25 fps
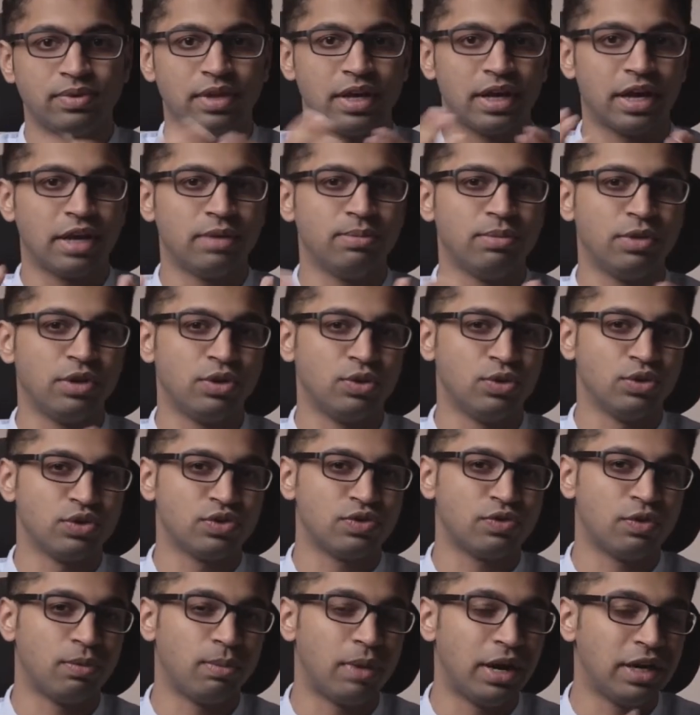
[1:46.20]
They can be used
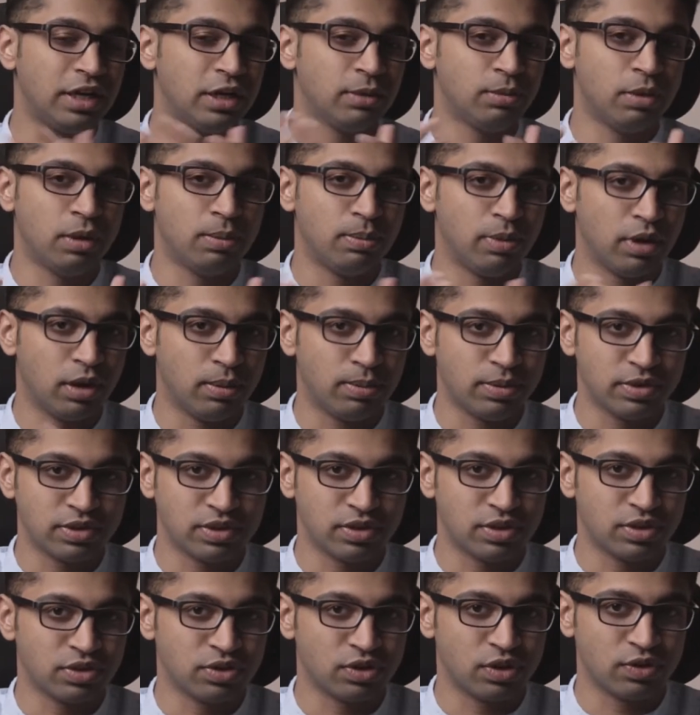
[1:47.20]
for multiple
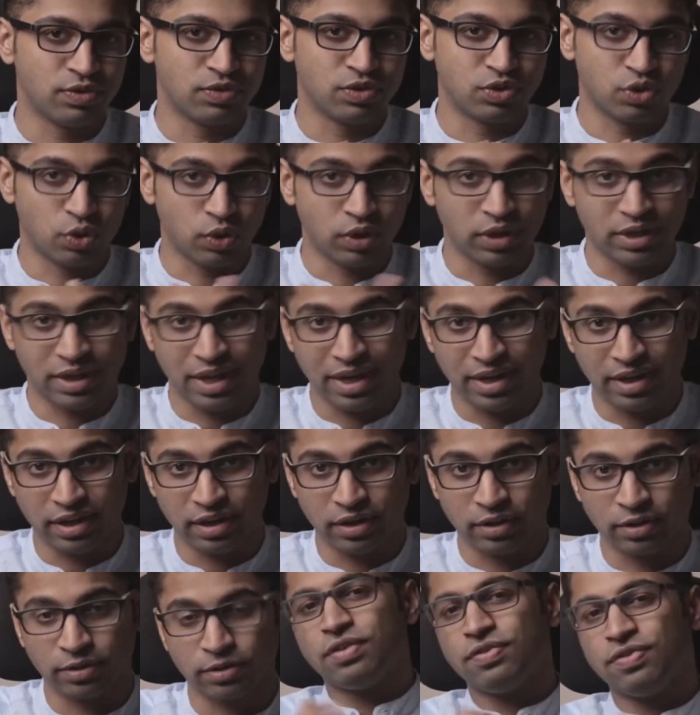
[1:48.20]
purposes of storytelling.
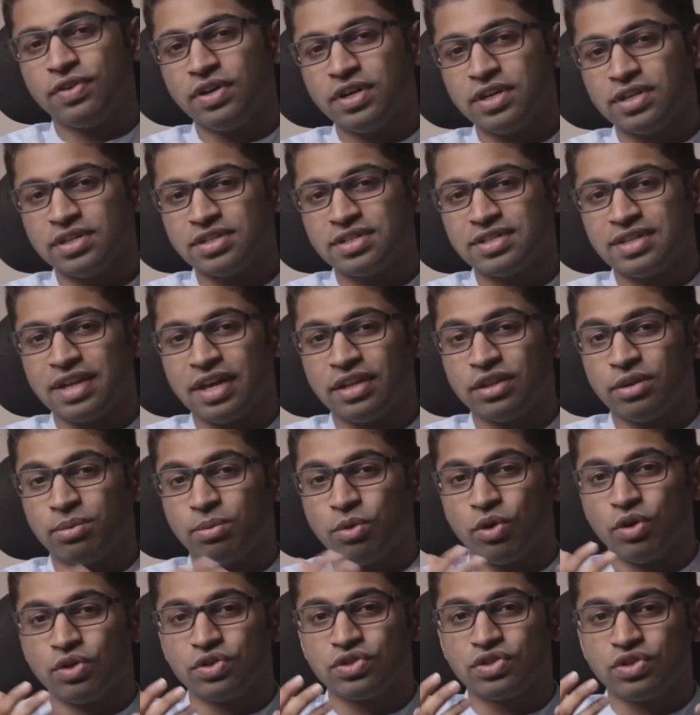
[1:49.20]
The first and the
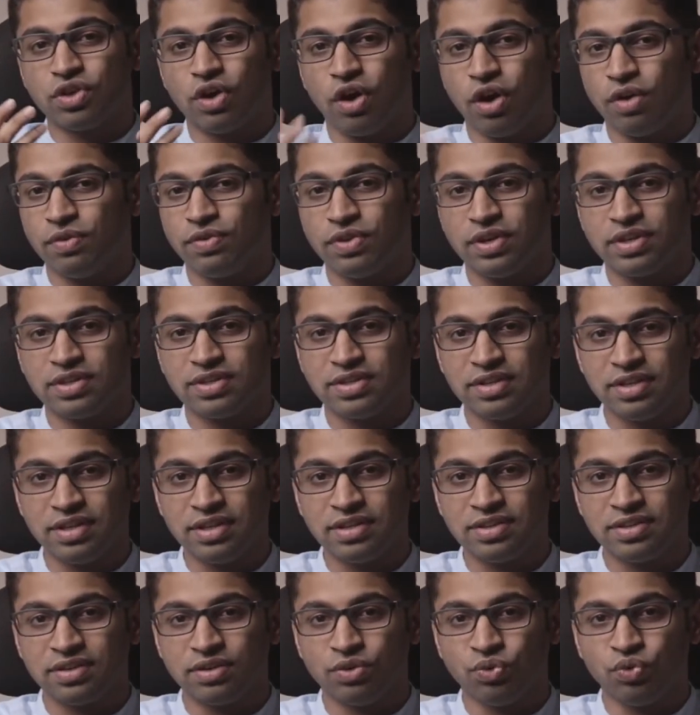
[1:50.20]
most obvious
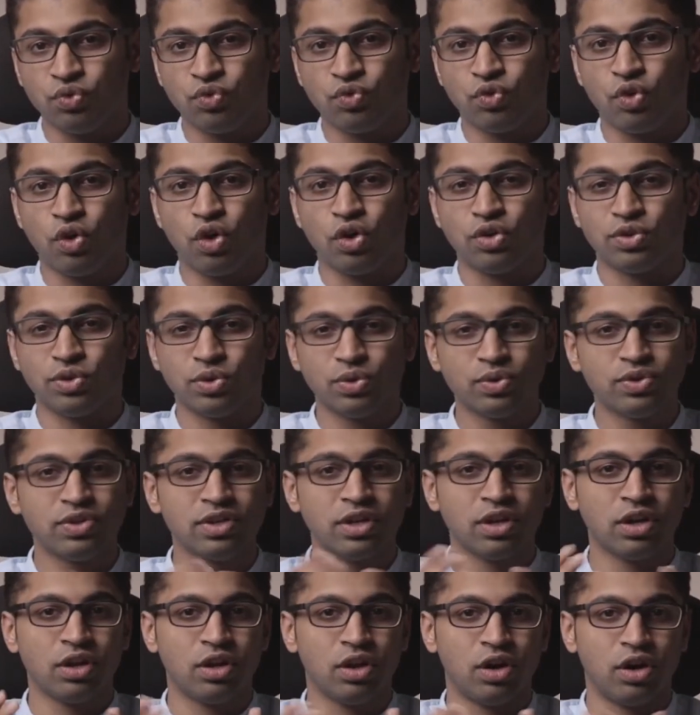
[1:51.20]
reason for
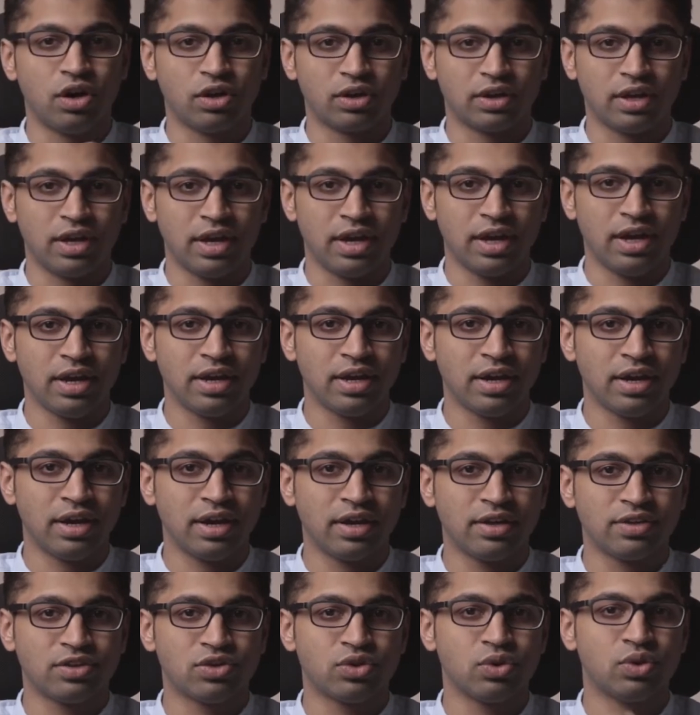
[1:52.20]
using a long take
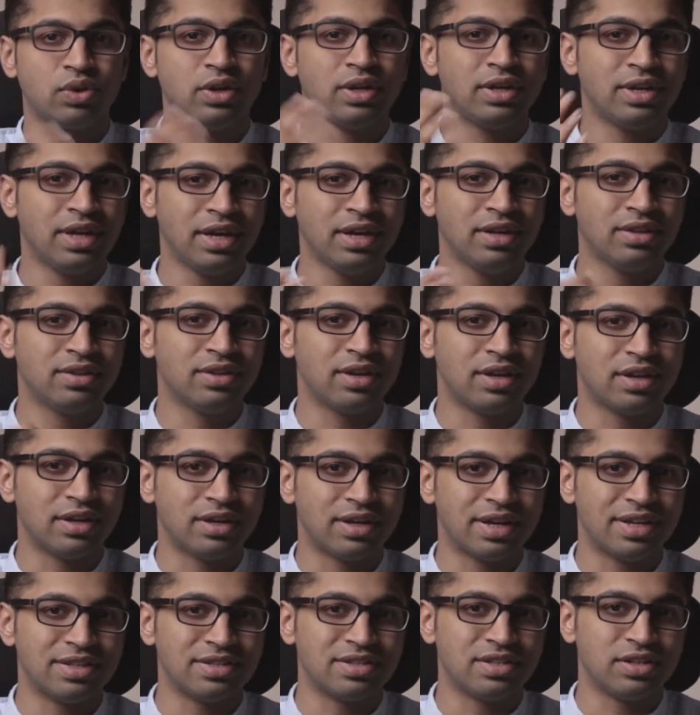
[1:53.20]
is to retain the
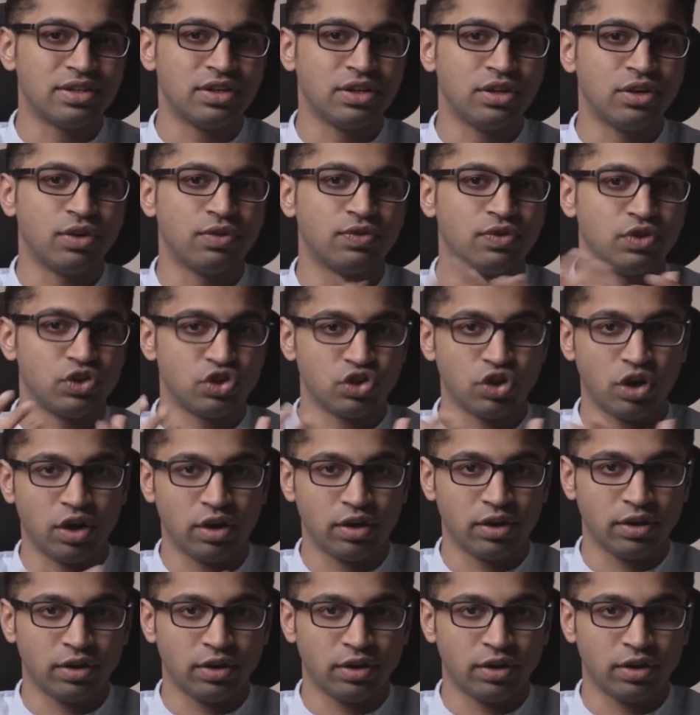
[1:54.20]
intensity of the shot.